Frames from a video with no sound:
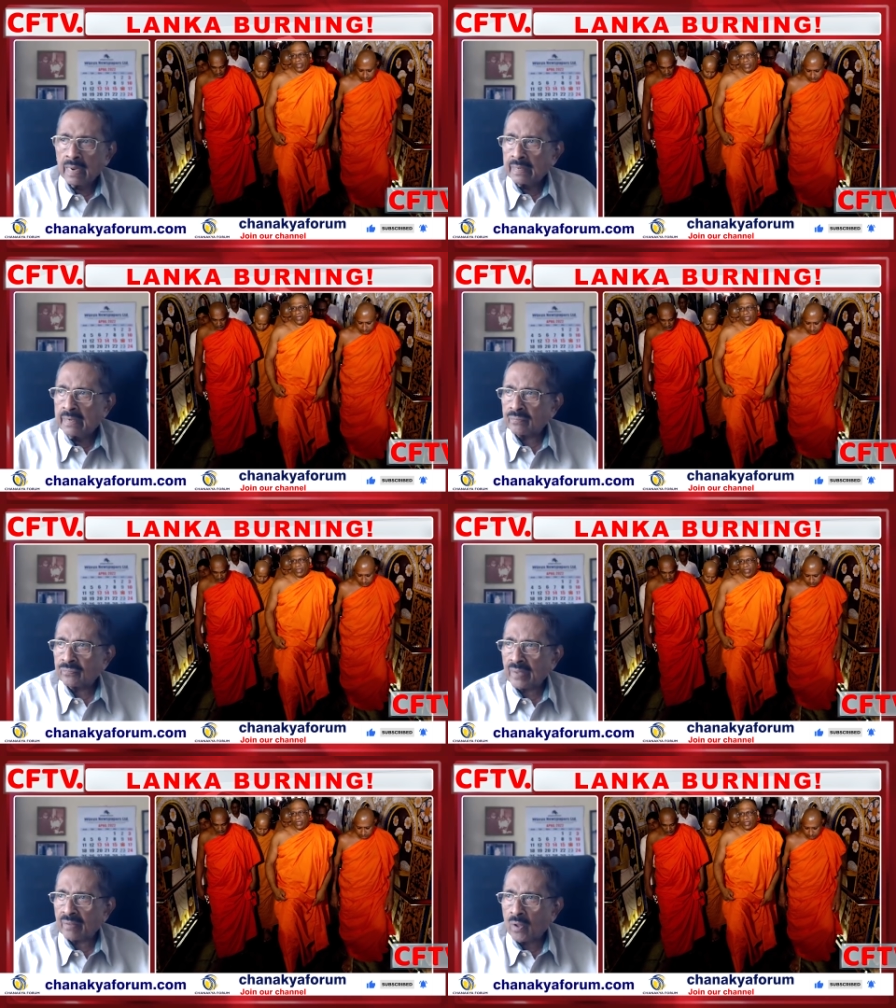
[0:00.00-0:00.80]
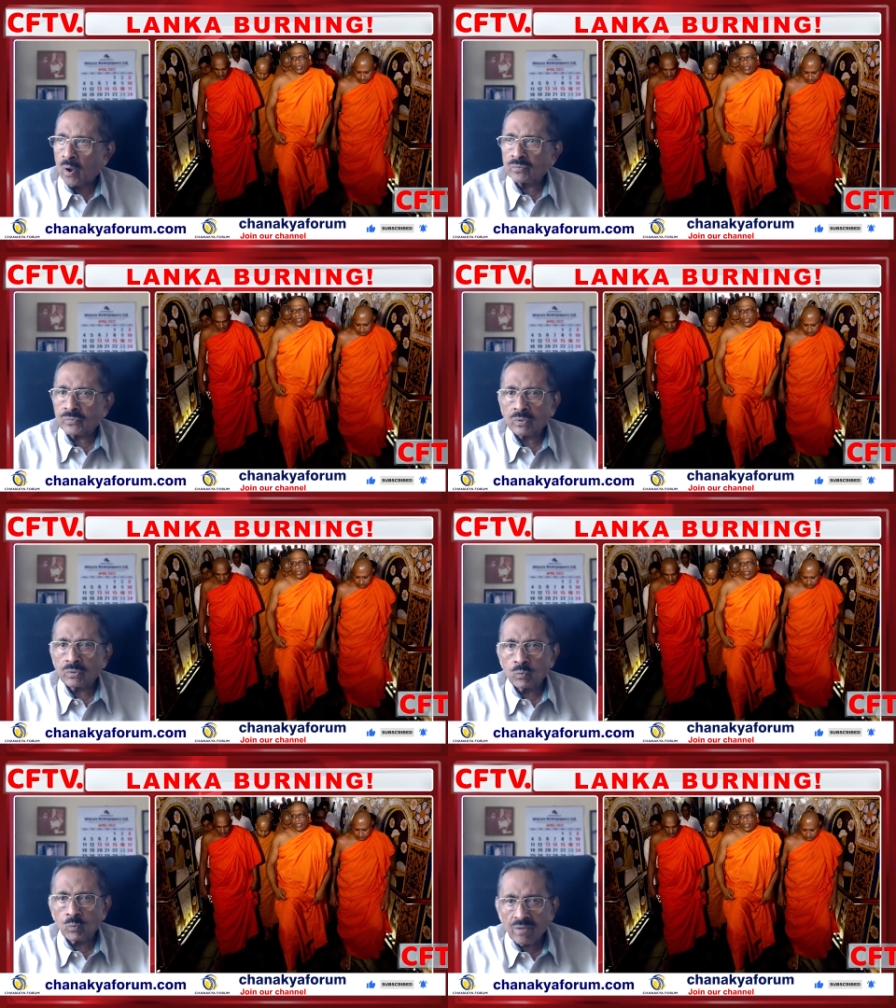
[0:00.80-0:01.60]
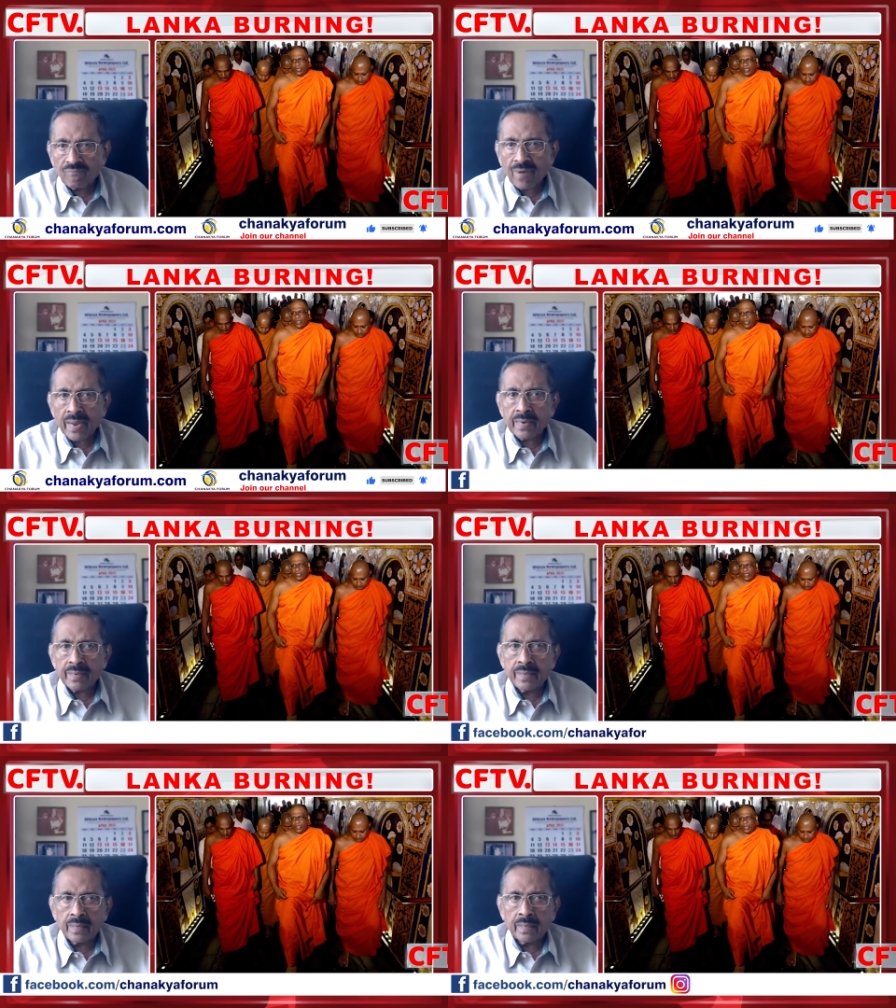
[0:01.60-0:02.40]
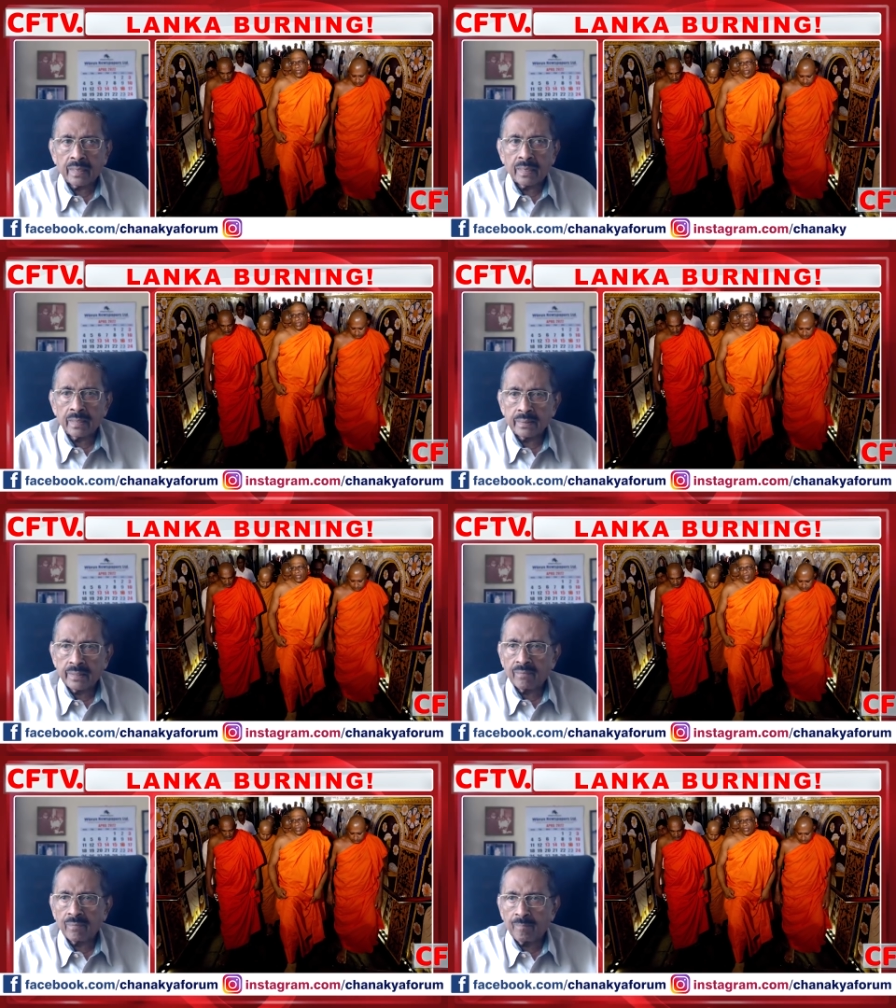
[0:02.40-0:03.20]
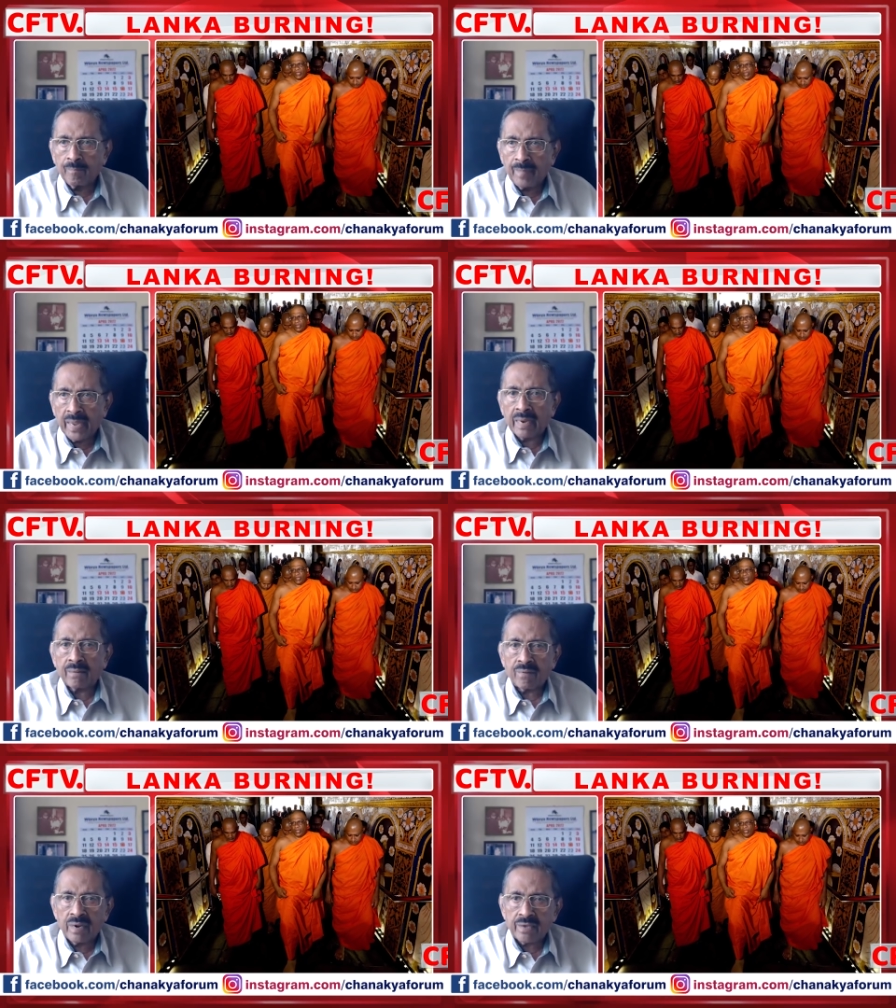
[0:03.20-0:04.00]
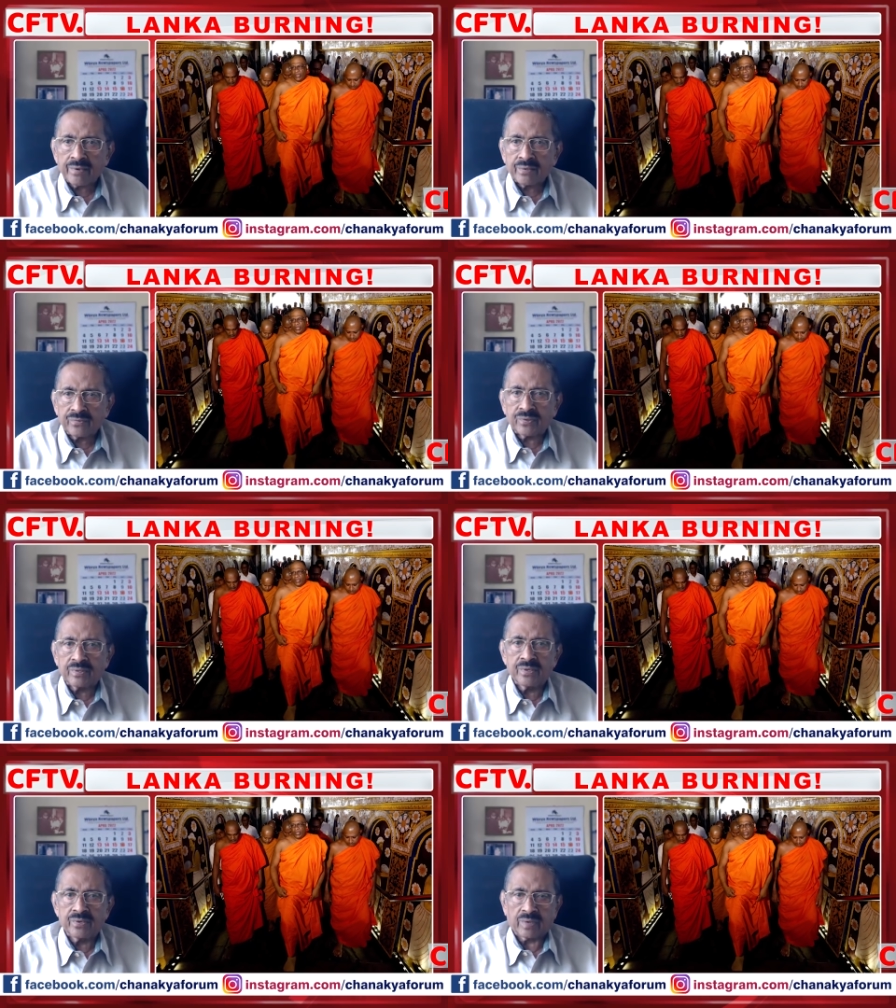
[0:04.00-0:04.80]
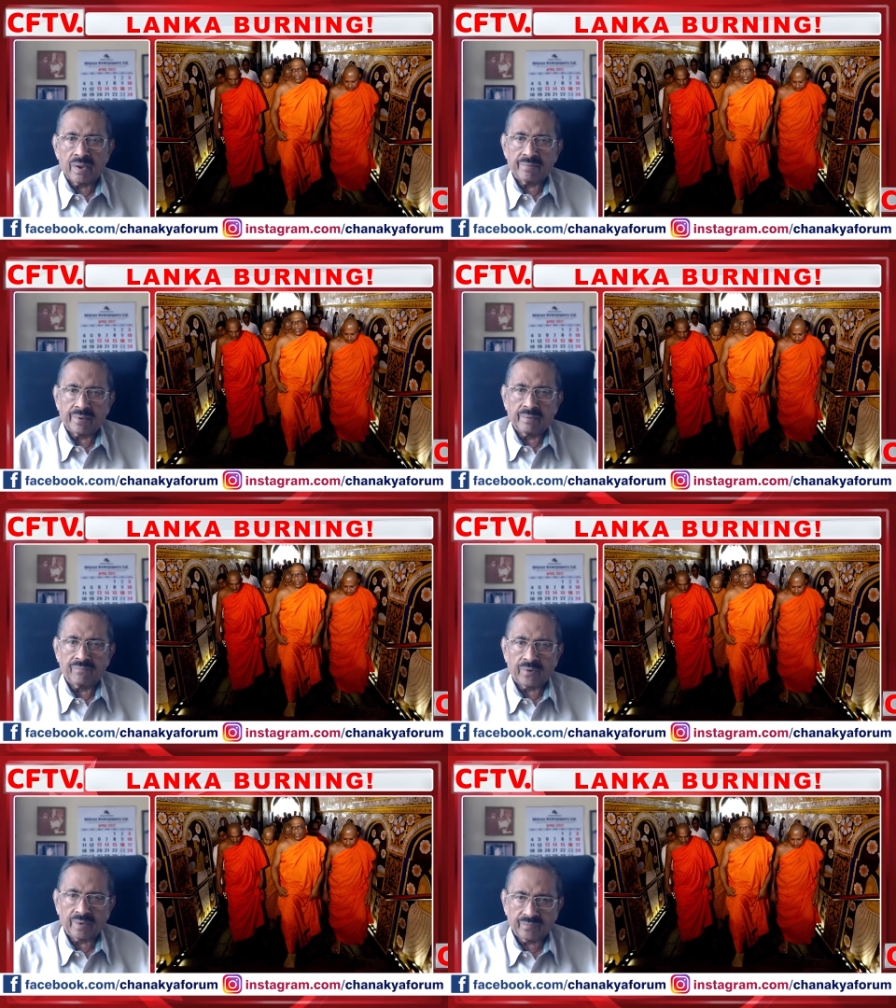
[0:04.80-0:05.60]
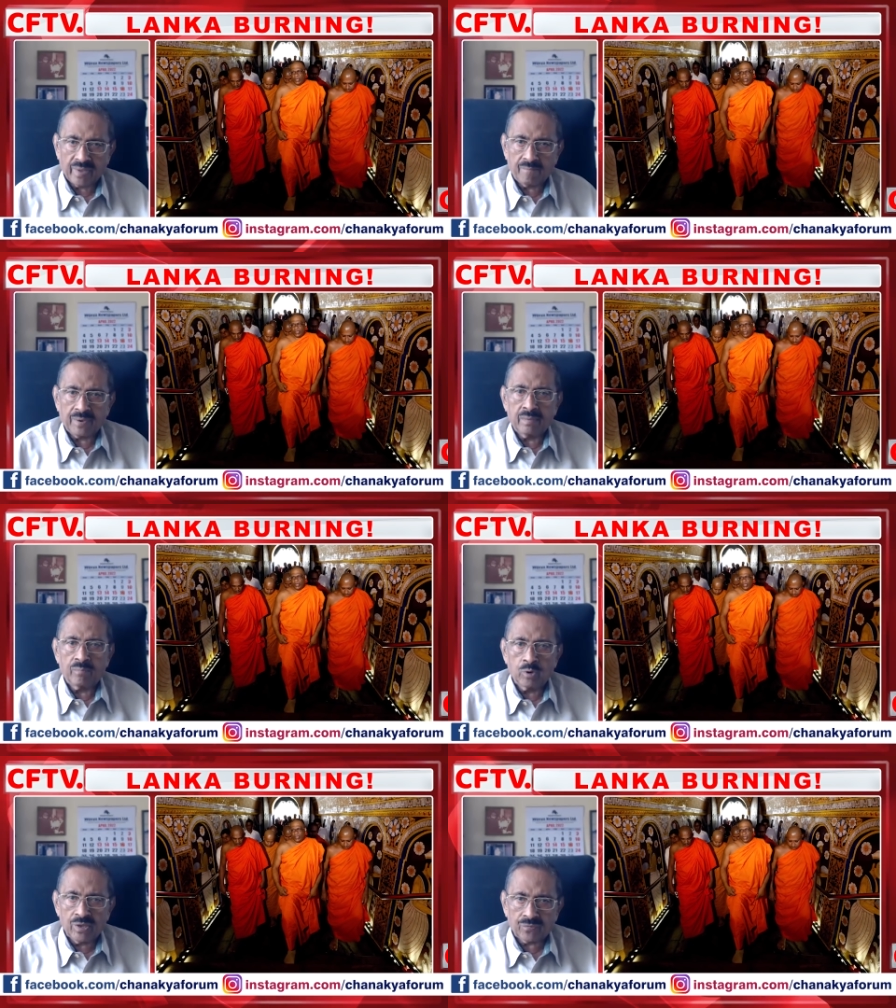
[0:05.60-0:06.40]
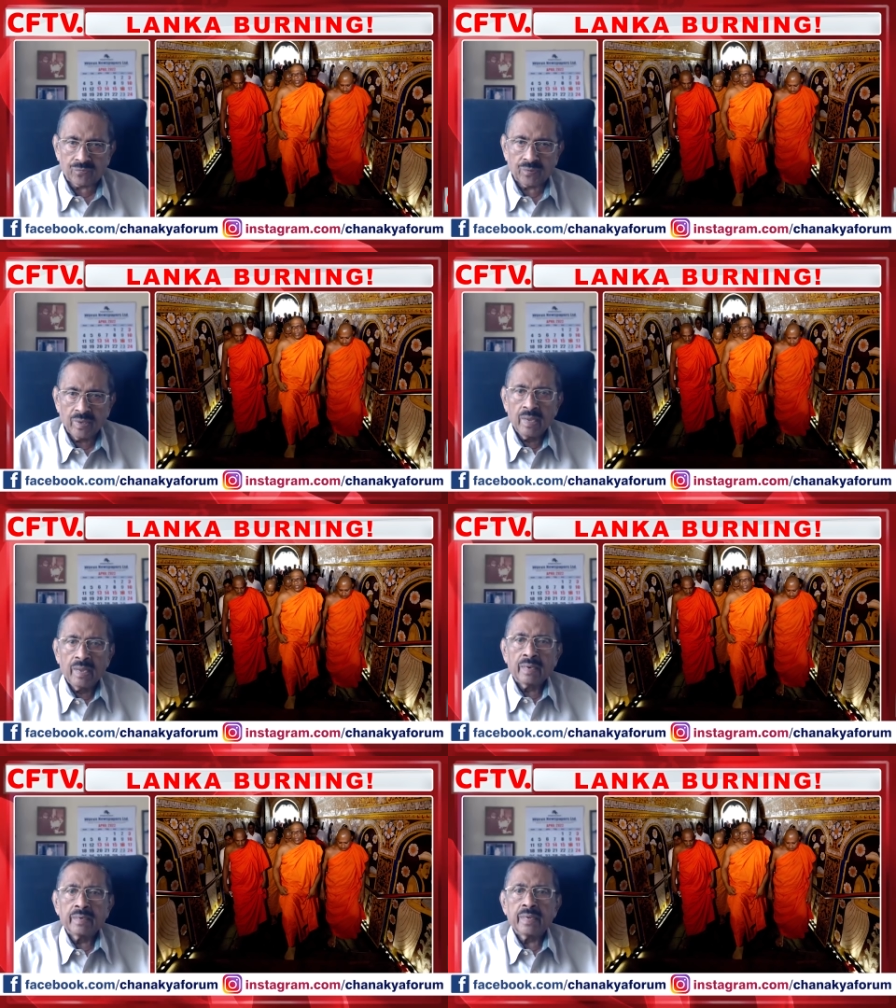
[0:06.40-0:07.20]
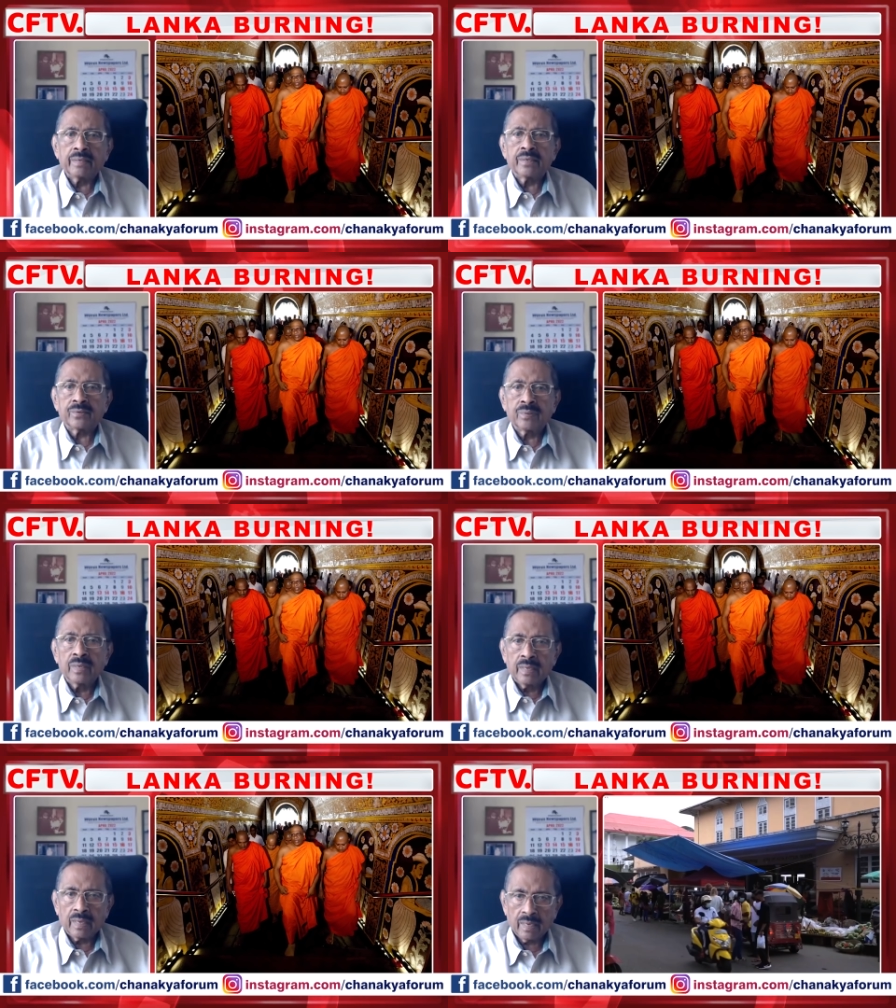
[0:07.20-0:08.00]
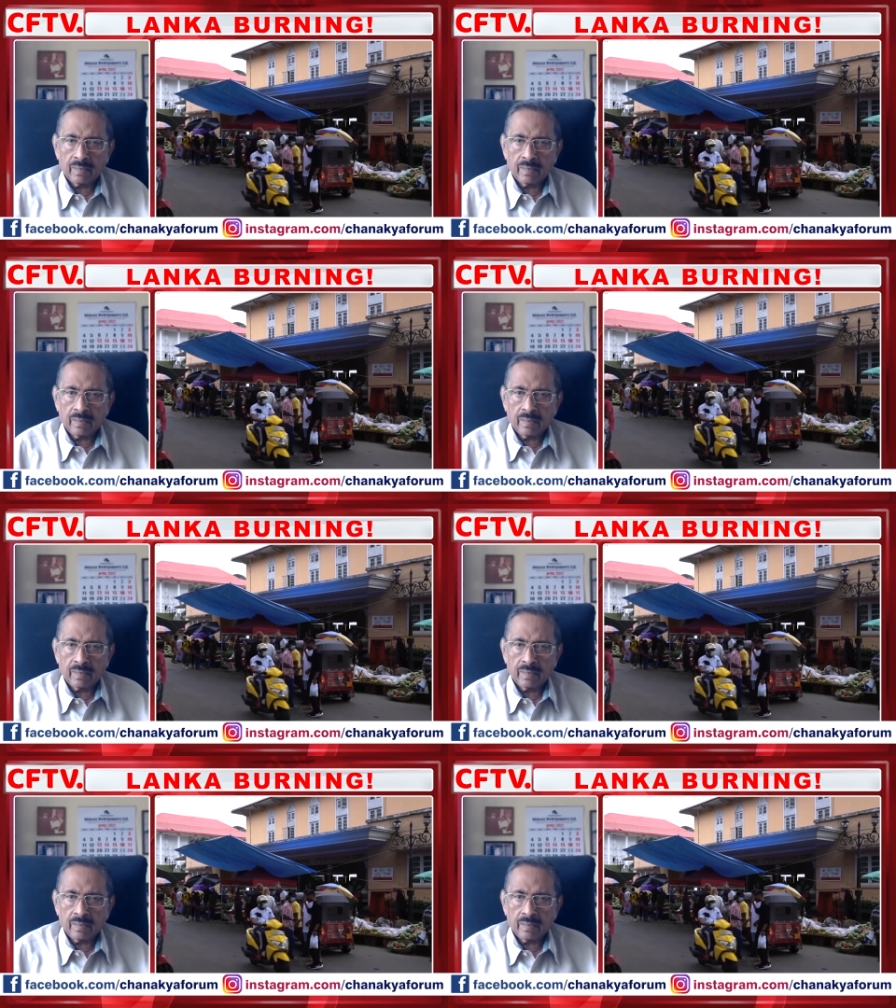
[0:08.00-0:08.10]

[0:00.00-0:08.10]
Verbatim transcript: this has also unified uh, the main religions in this country. For example, Buddhists, then the uh,